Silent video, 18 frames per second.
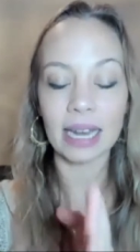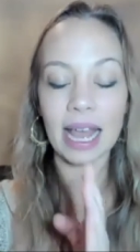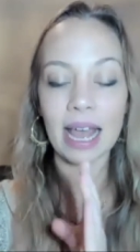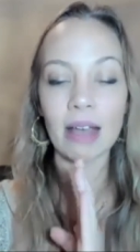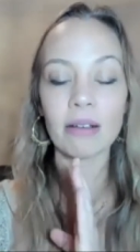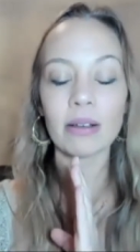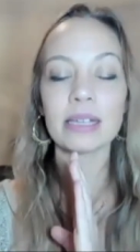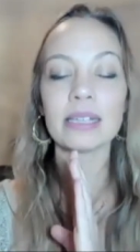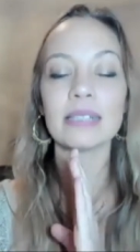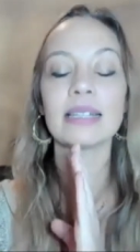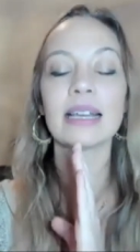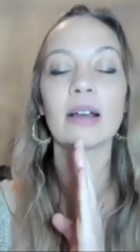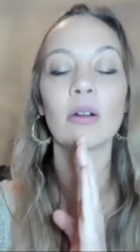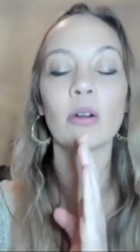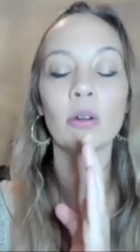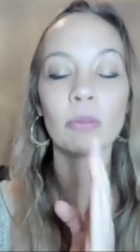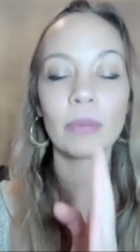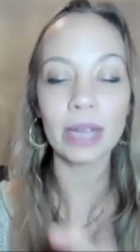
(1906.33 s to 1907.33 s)
how is
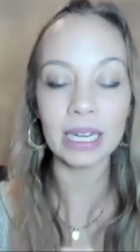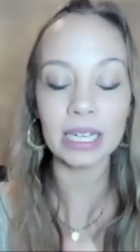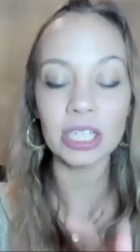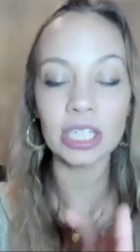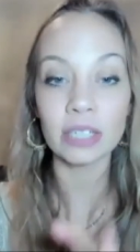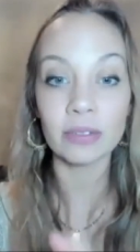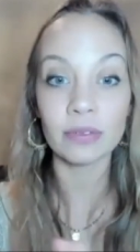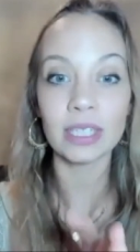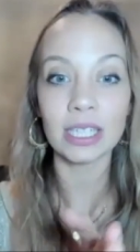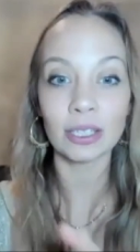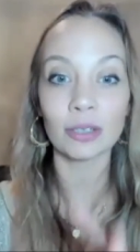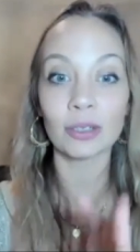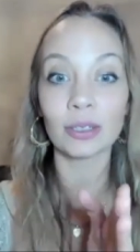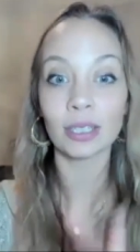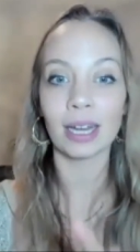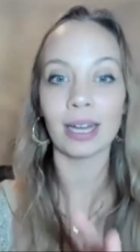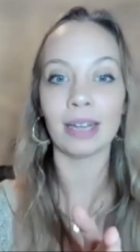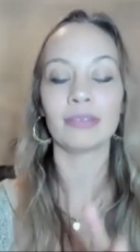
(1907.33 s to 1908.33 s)
that already shifting your
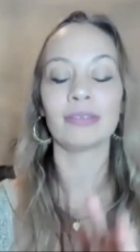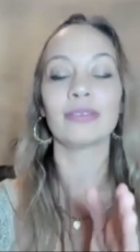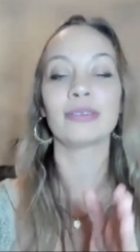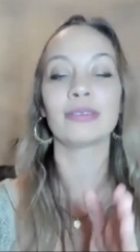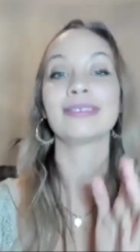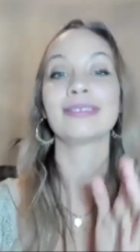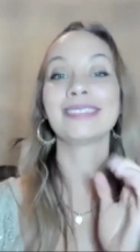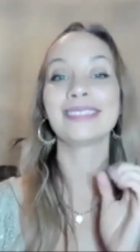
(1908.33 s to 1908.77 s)
life?